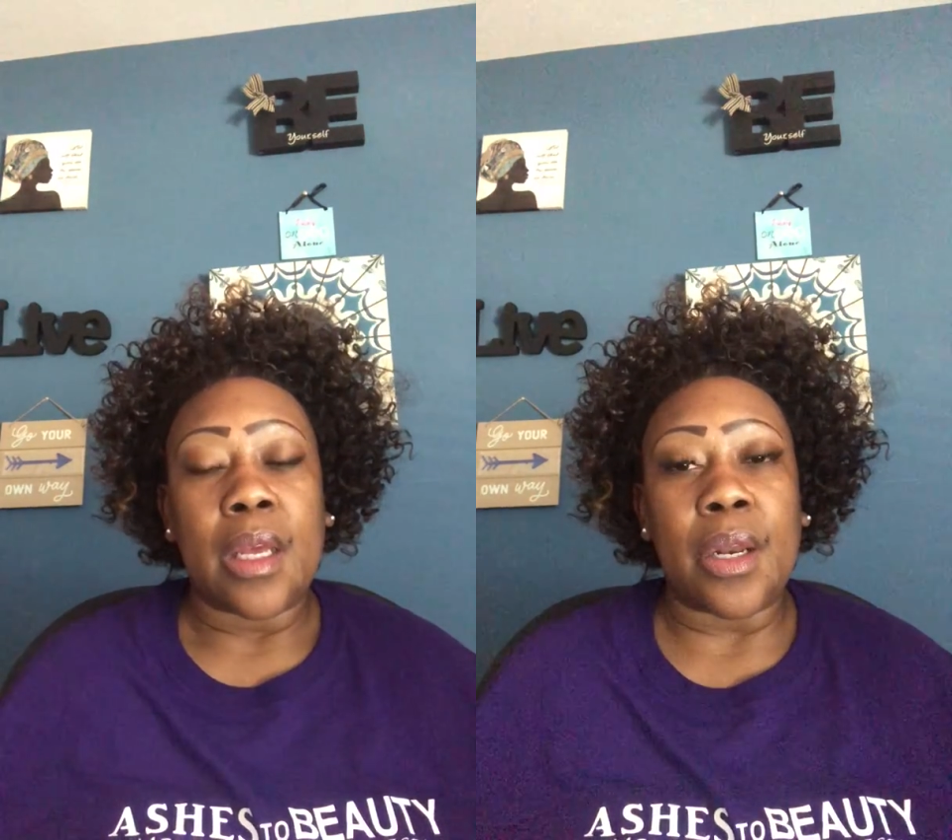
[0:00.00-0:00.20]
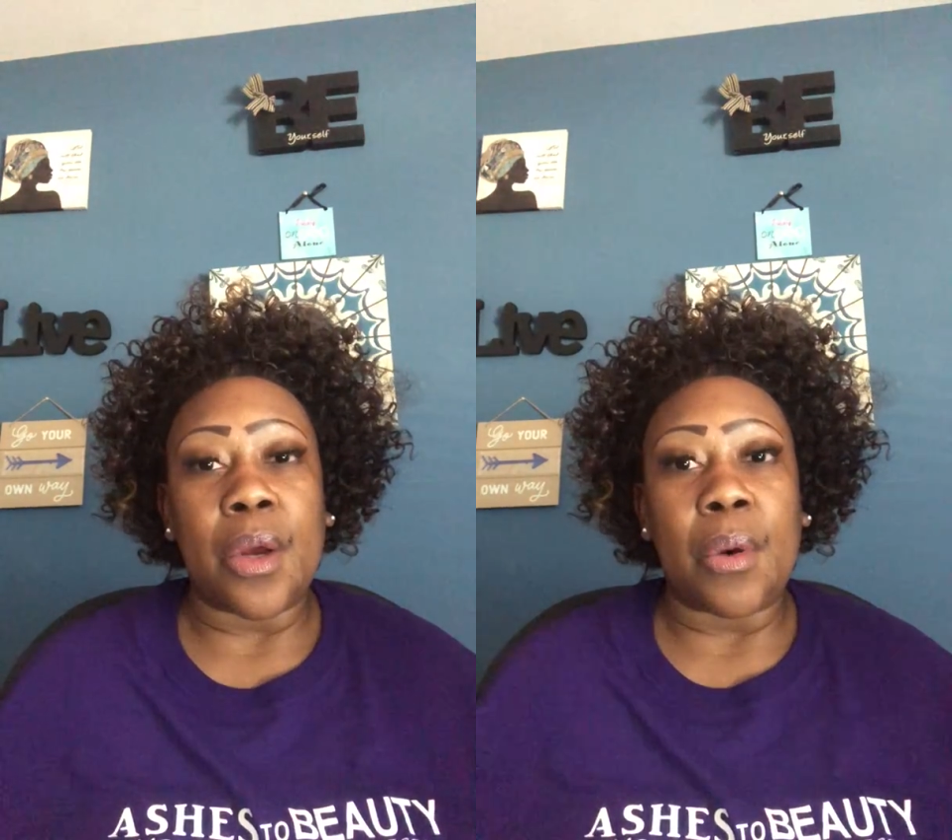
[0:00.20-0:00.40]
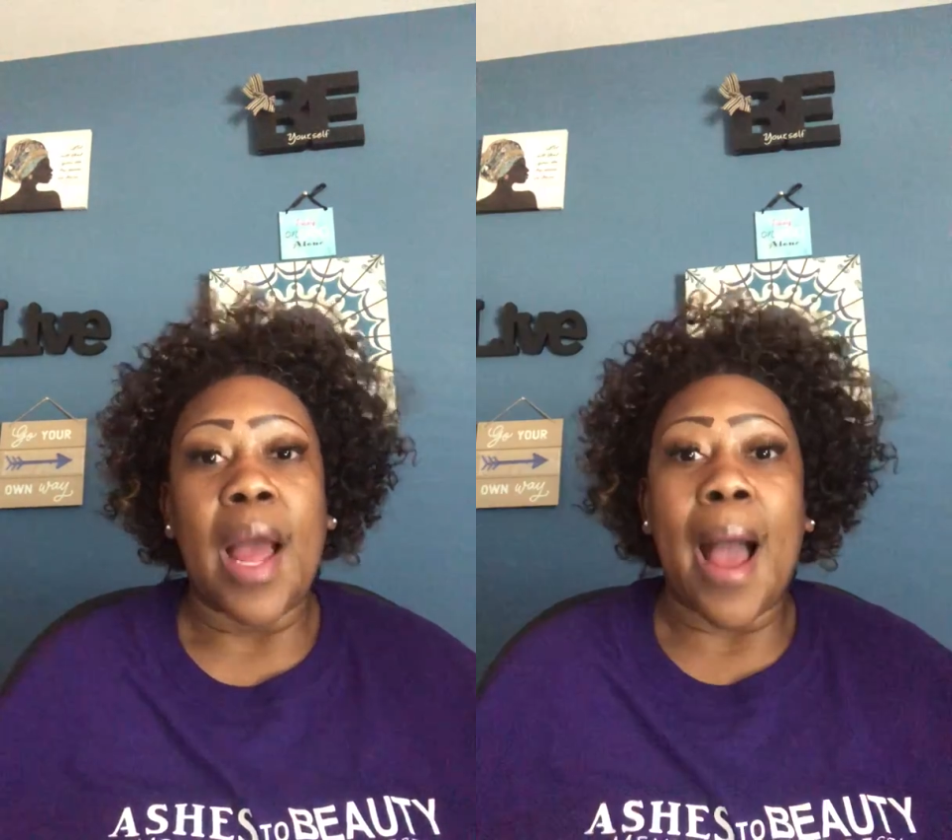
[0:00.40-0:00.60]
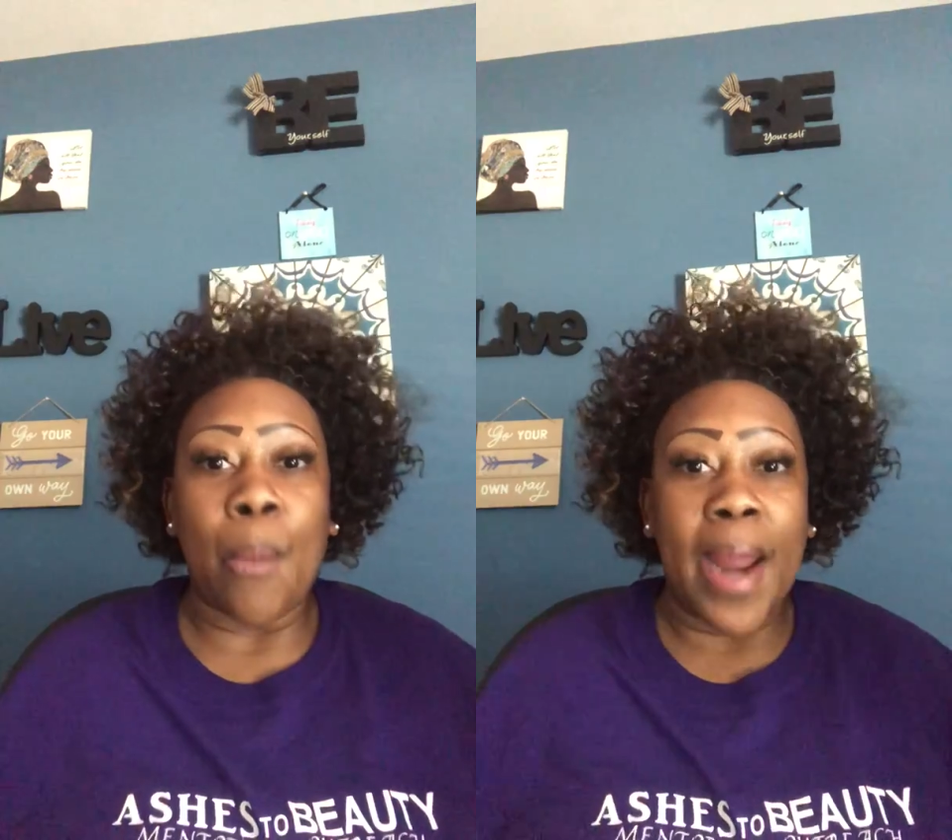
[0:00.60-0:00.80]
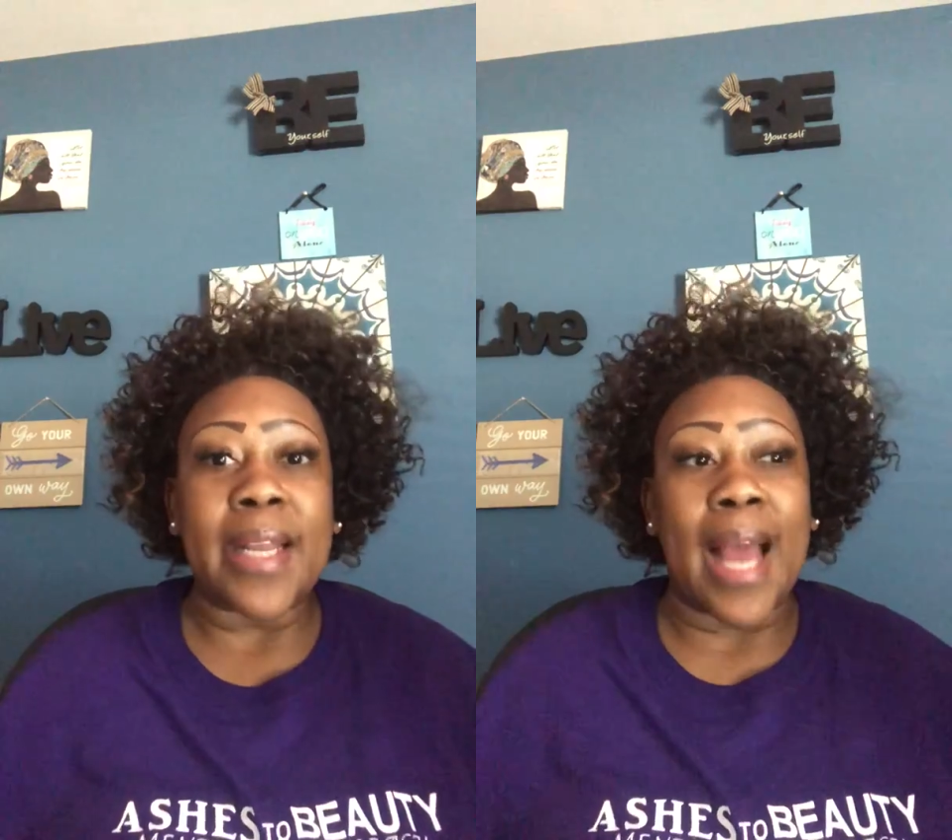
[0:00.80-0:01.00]
I
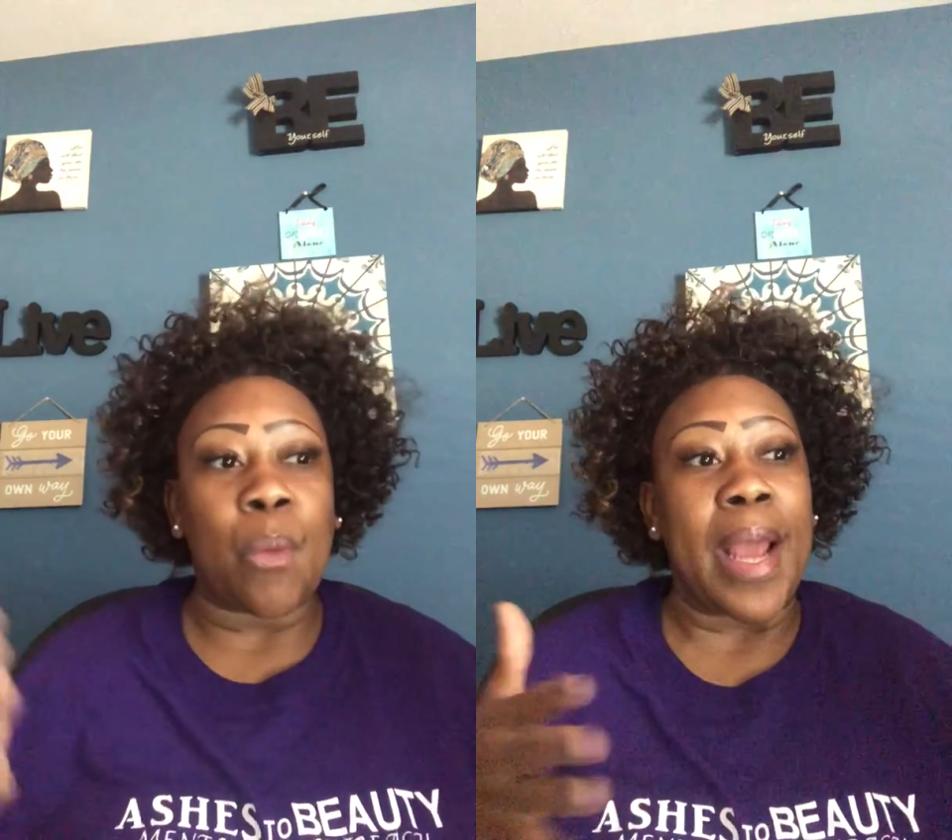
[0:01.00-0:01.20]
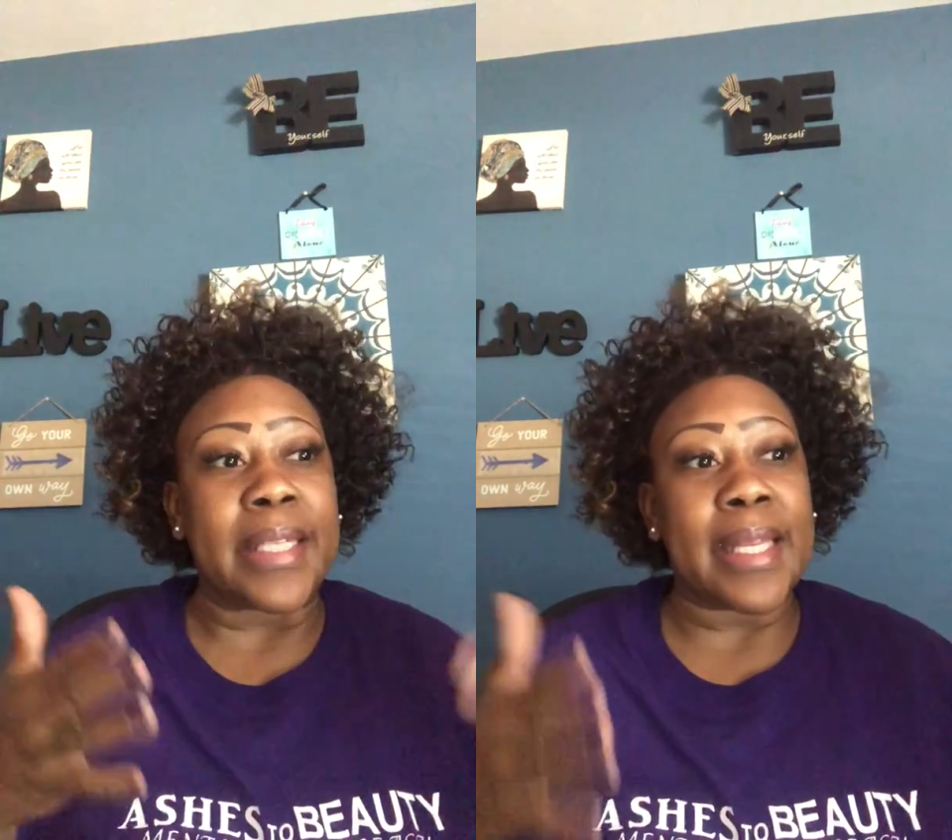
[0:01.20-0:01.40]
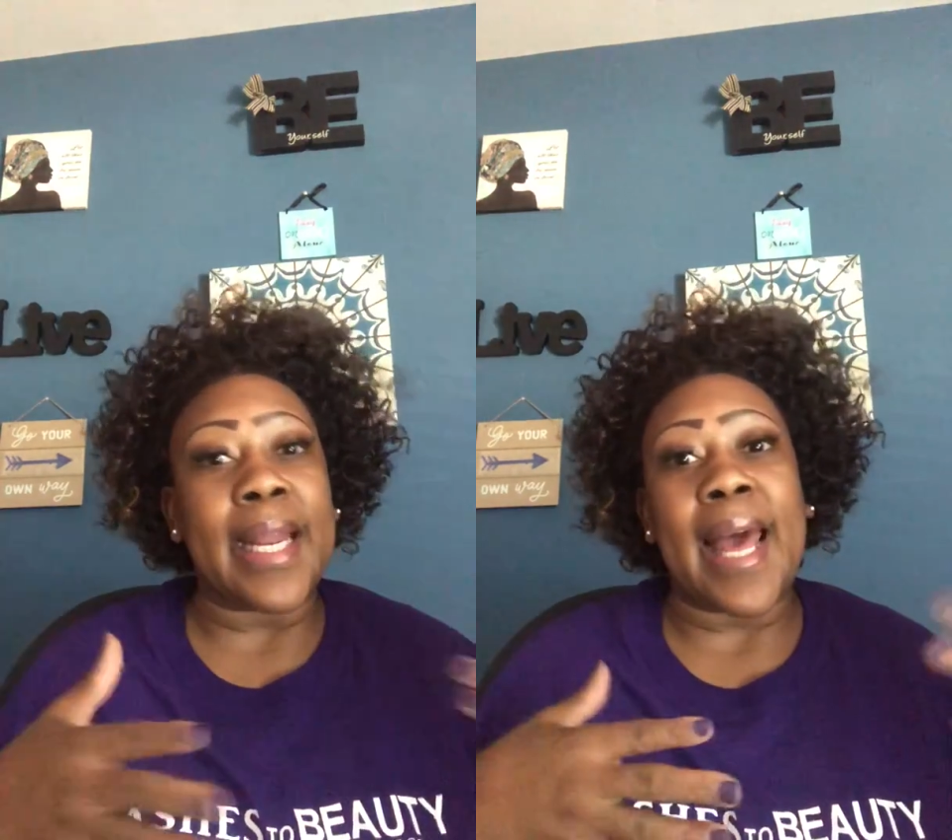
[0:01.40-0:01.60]
wait to the